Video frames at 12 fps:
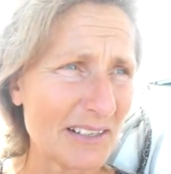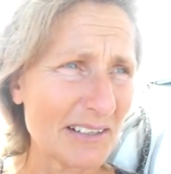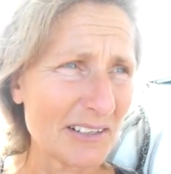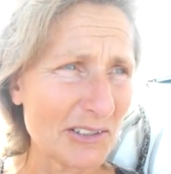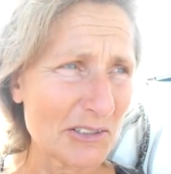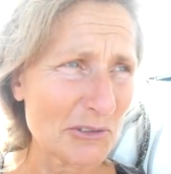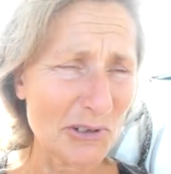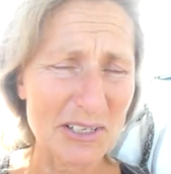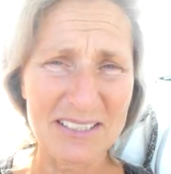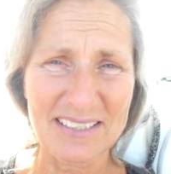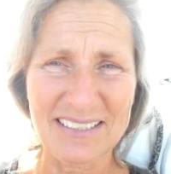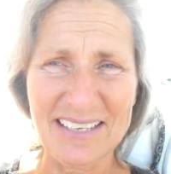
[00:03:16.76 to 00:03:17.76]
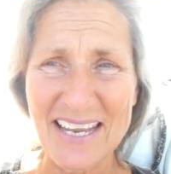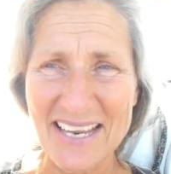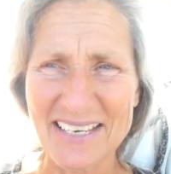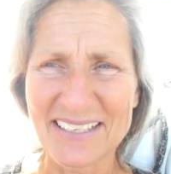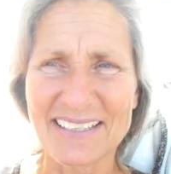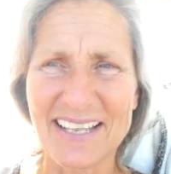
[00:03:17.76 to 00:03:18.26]
constructed
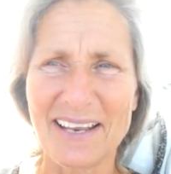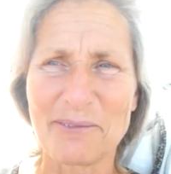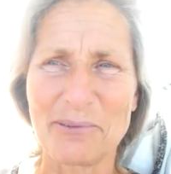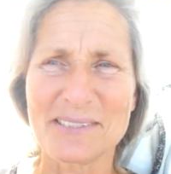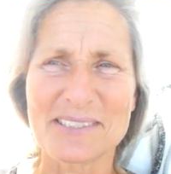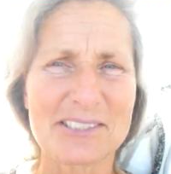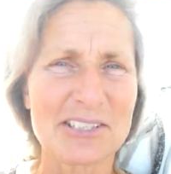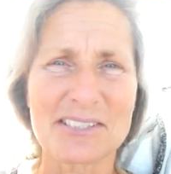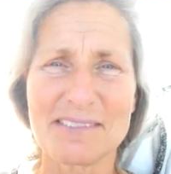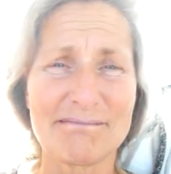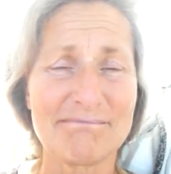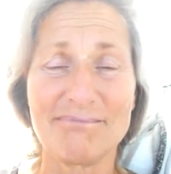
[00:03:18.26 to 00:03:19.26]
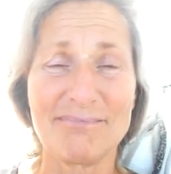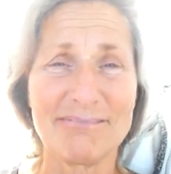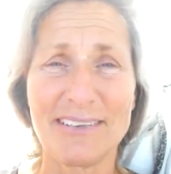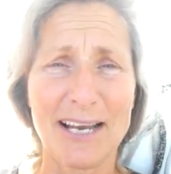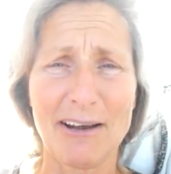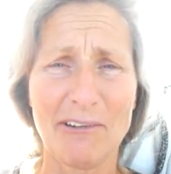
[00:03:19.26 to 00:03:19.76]
in that was just,
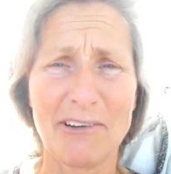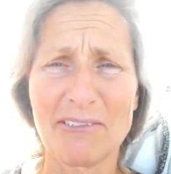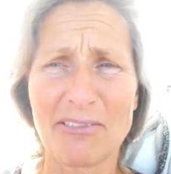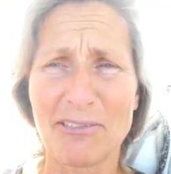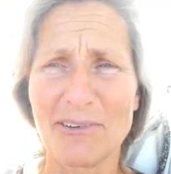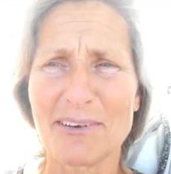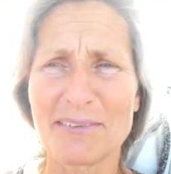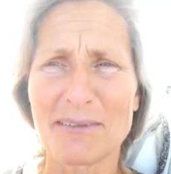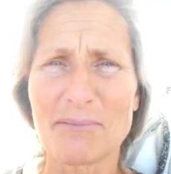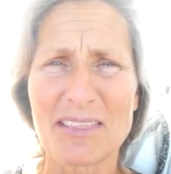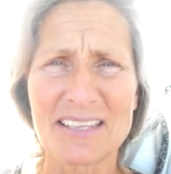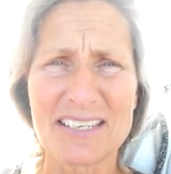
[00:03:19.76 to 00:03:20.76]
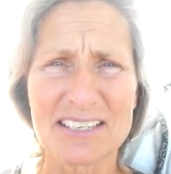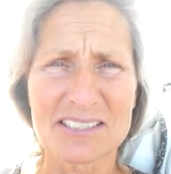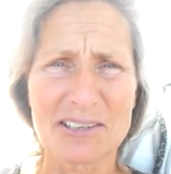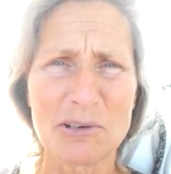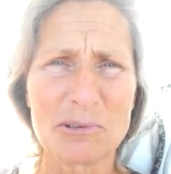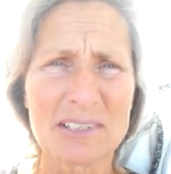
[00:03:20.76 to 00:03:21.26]
I don't know, 30-something years
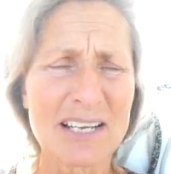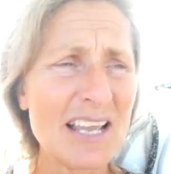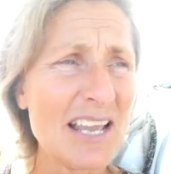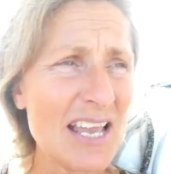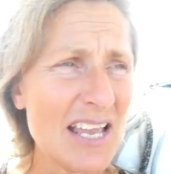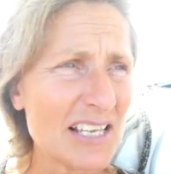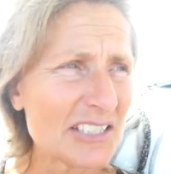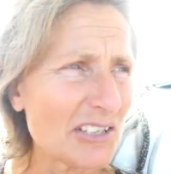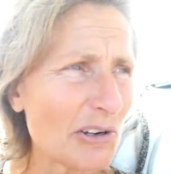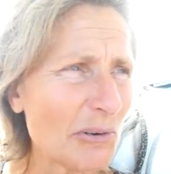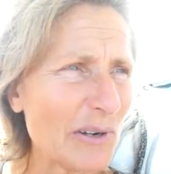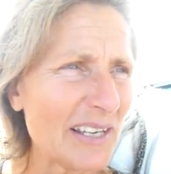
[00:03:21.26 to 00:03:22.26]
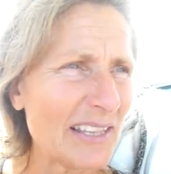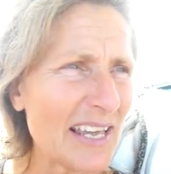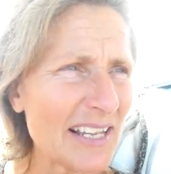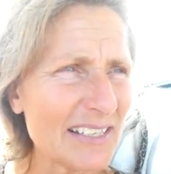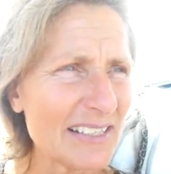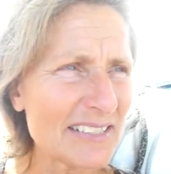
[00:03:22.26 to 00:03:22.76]
old. So
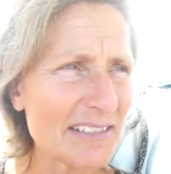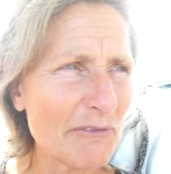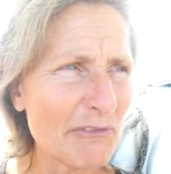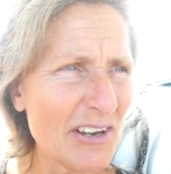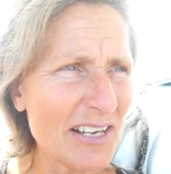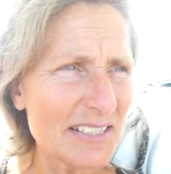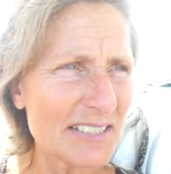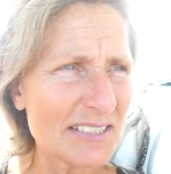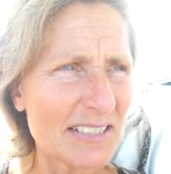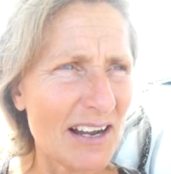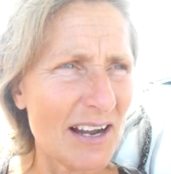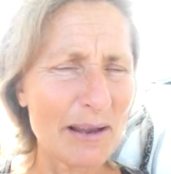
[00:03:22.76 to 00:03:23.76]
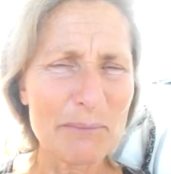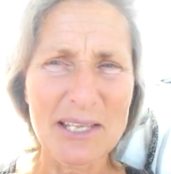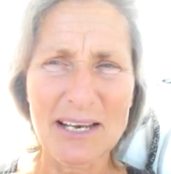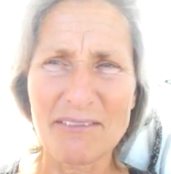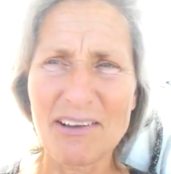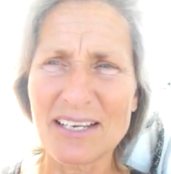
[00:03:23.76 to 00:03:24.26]
that is the first time
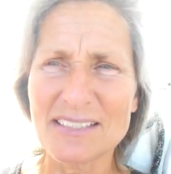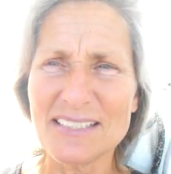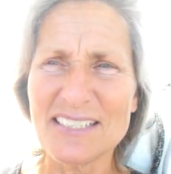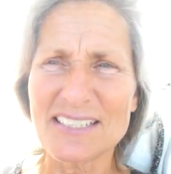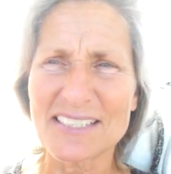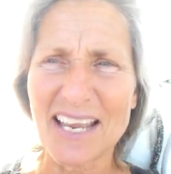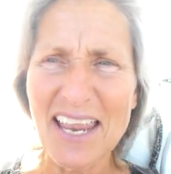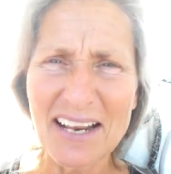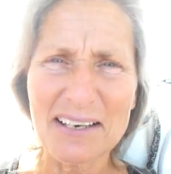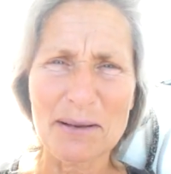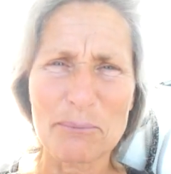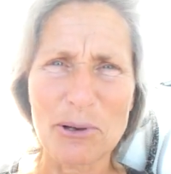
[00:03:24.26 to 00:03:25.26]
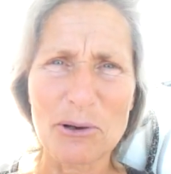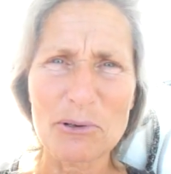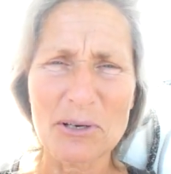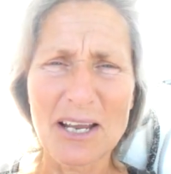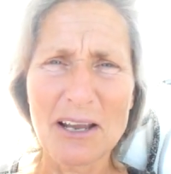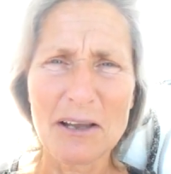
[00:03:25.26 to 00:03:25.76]
that I've actually sailed a
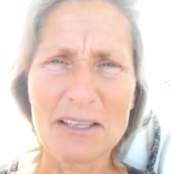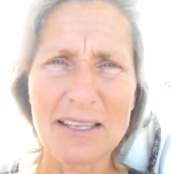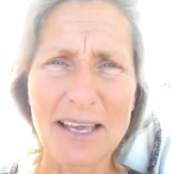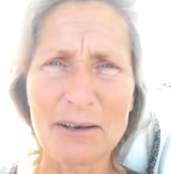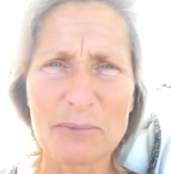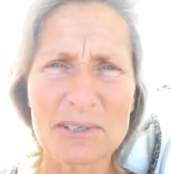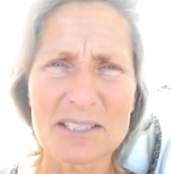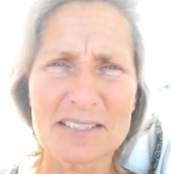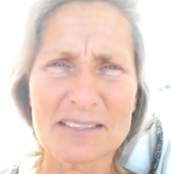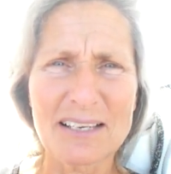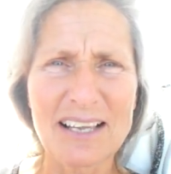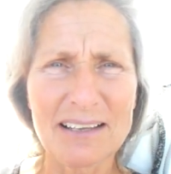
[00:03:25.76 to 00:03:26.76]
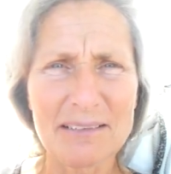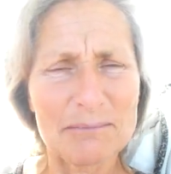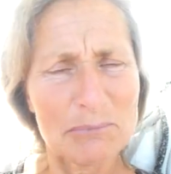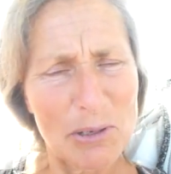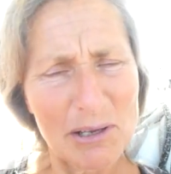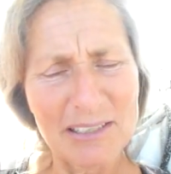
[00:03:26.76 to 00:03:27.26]
boat that was
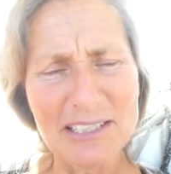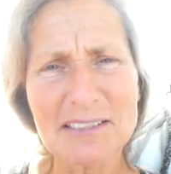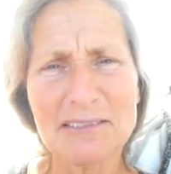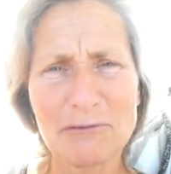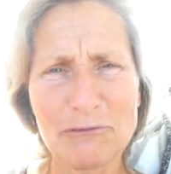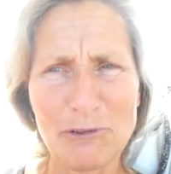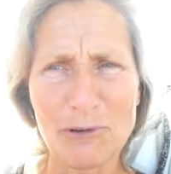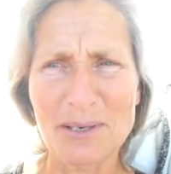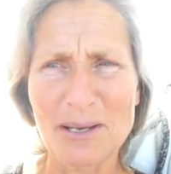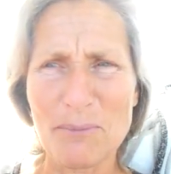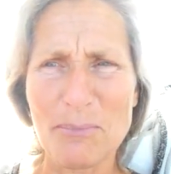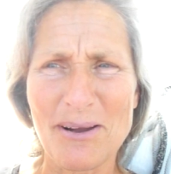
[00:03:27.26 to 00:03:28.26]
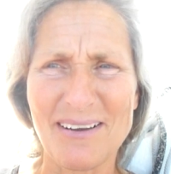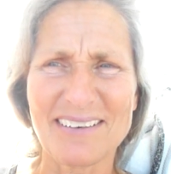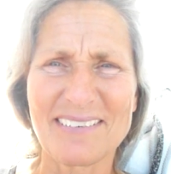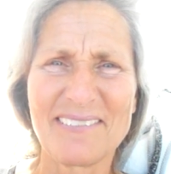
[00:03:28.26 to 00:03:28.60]
more or less falling apart.